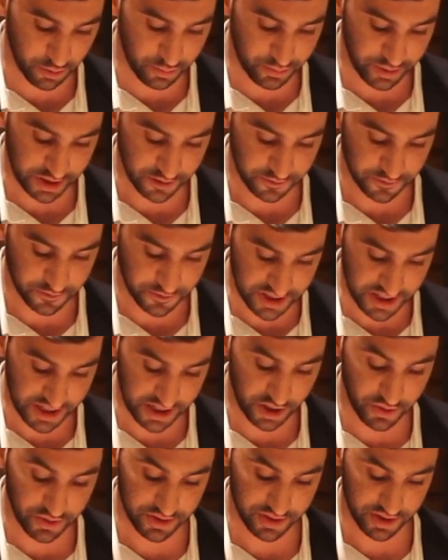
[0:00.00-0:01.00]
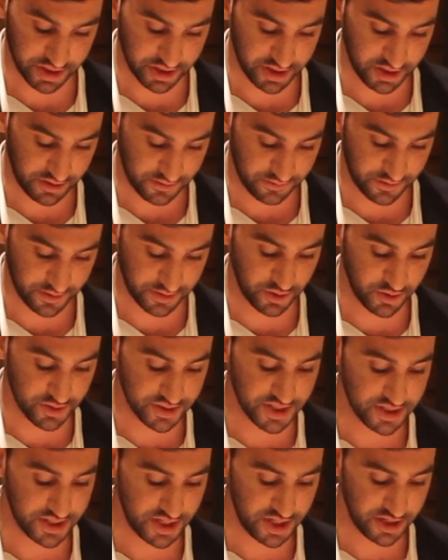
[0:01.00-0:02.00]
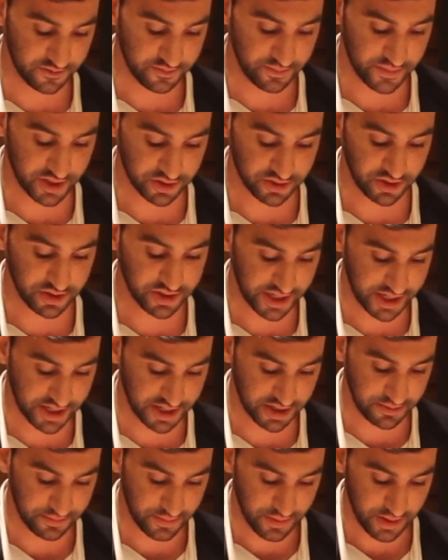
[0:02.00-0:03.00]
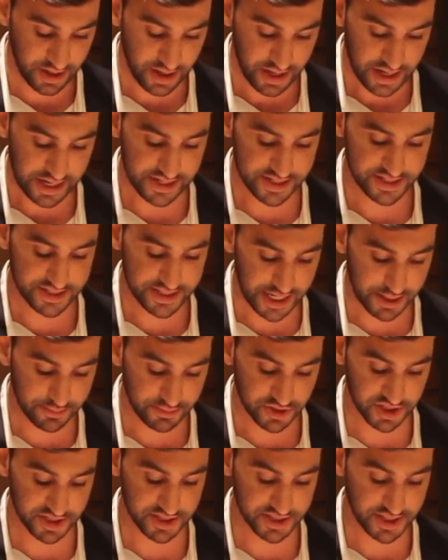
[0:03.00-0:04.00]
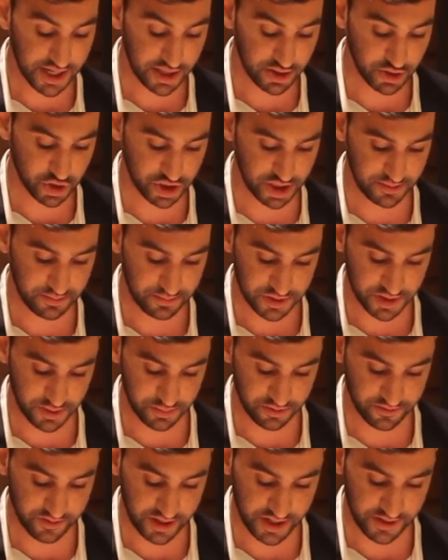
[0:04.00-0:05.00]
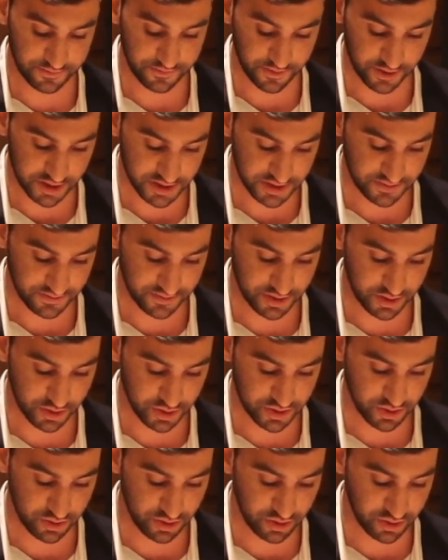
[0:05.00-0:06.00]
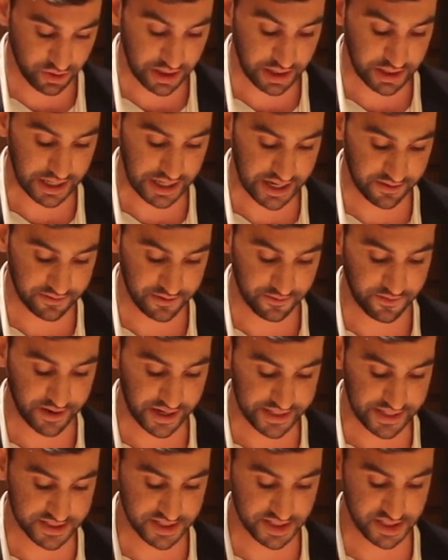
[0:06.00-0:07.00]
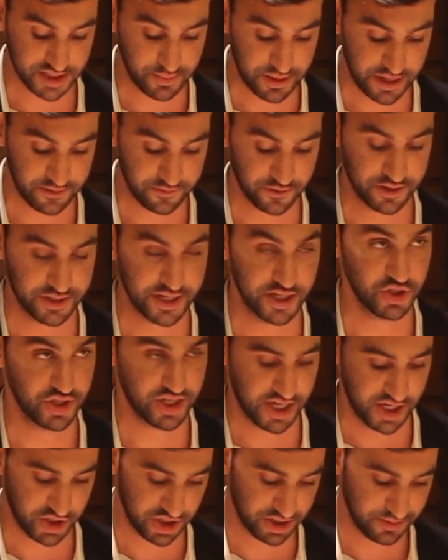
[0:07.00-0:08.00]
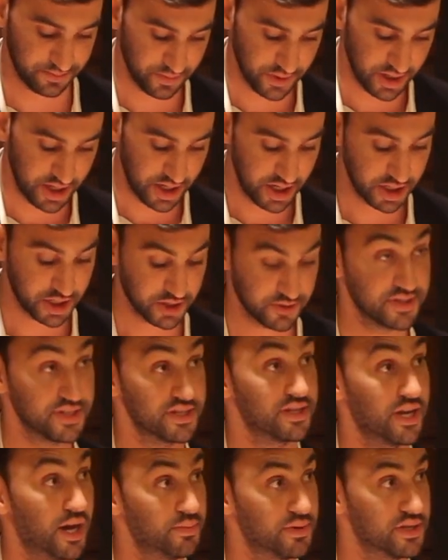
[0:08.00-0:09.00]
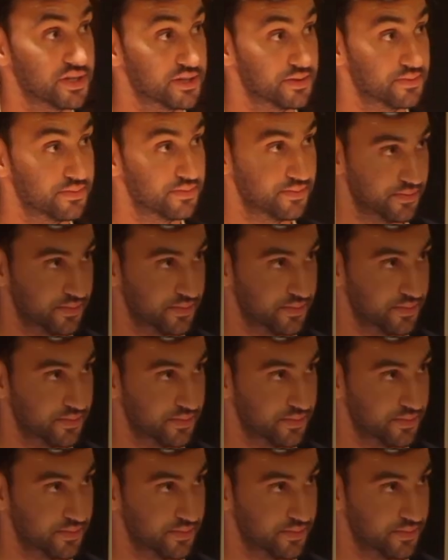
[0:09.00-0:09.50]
opening a free health clinic for those in need of medical care and establish a scholarship to provide funds for those who do not have the finances to pay for an education. Kerissa Thomas.